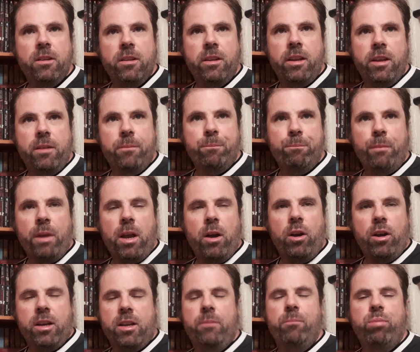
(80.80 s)

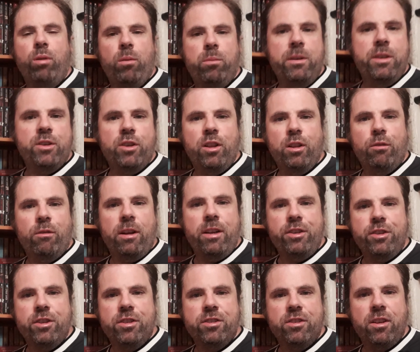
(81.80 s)
I can probably
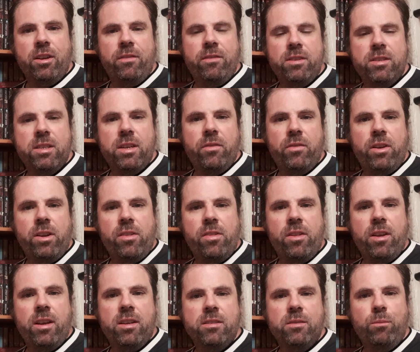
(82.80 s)
tolerate just over
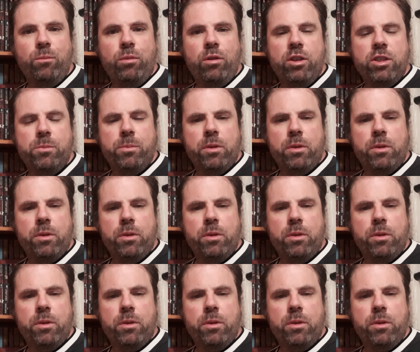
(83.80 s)
70,000 words,